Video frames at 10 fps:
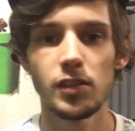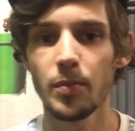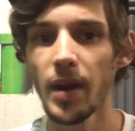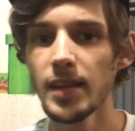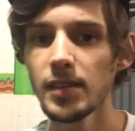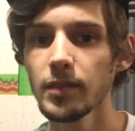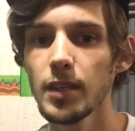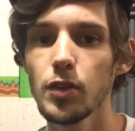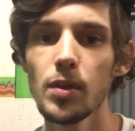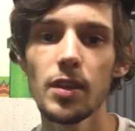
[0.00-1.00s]

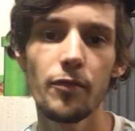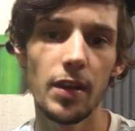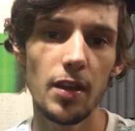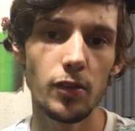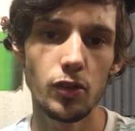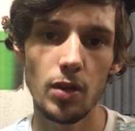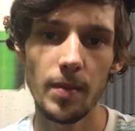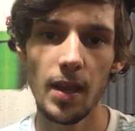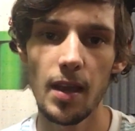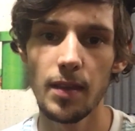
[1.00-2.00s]
Surprisingly, doing the video
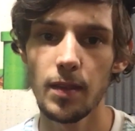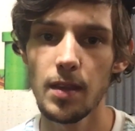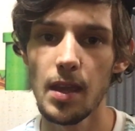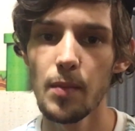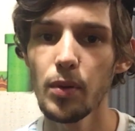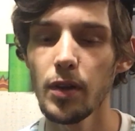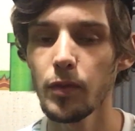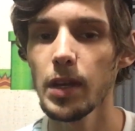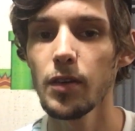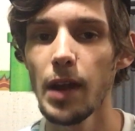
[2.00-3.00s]
streaming and the input
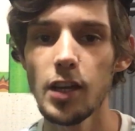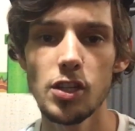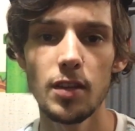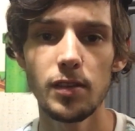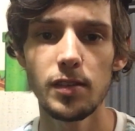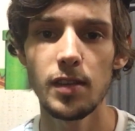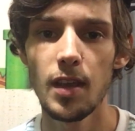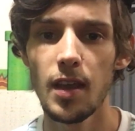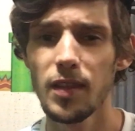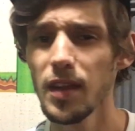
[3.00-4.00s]
redirections
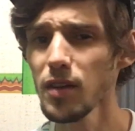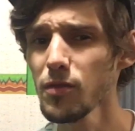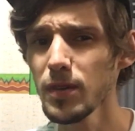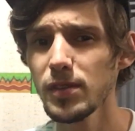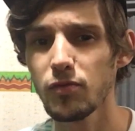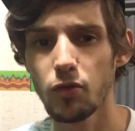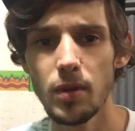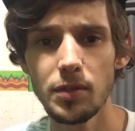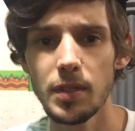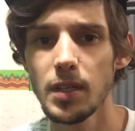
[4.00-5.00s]
there was
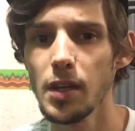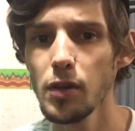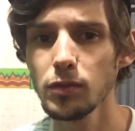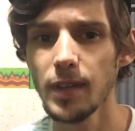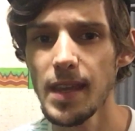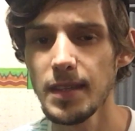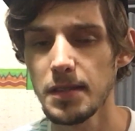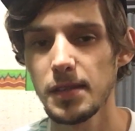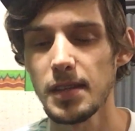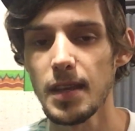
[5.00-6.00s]
really no
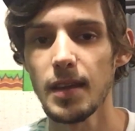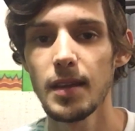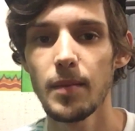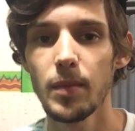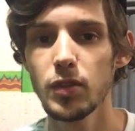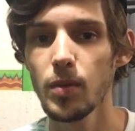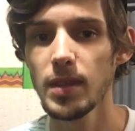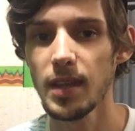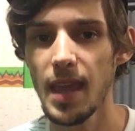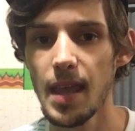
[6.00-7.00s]
latency
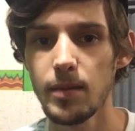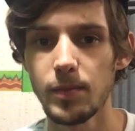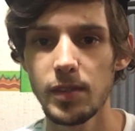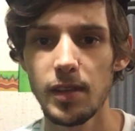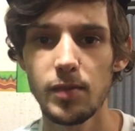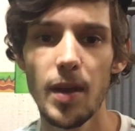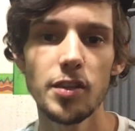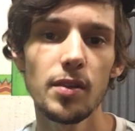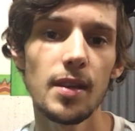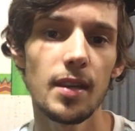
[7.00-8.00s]
between the games,
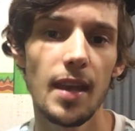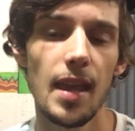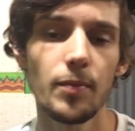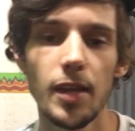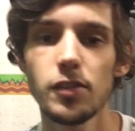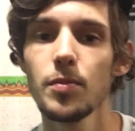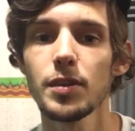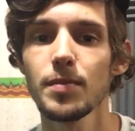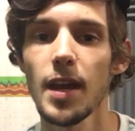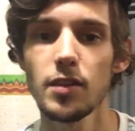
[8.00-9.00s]
especially in a game like
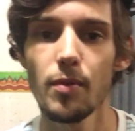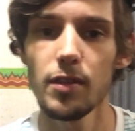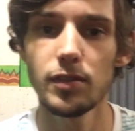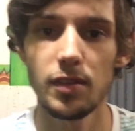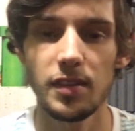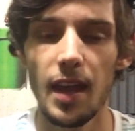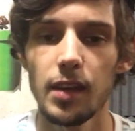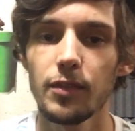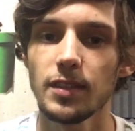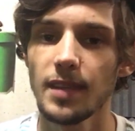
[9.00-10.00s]
Super Smash Bros. that's
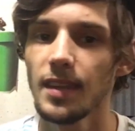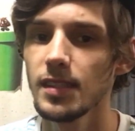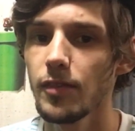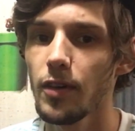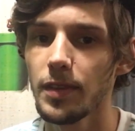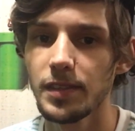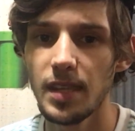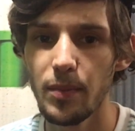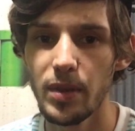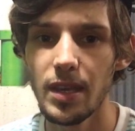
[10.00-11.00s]
kind of intensive on the
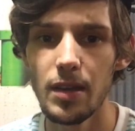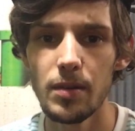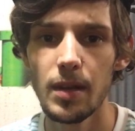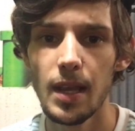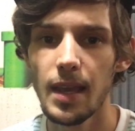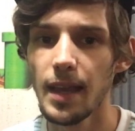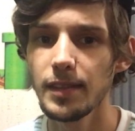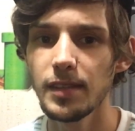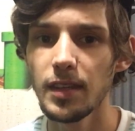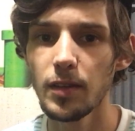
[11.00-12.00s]
CPU.
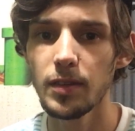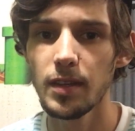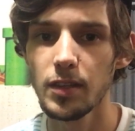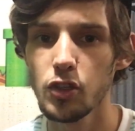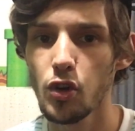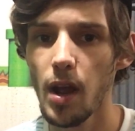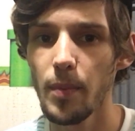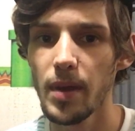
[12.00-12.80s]
It still didn't drop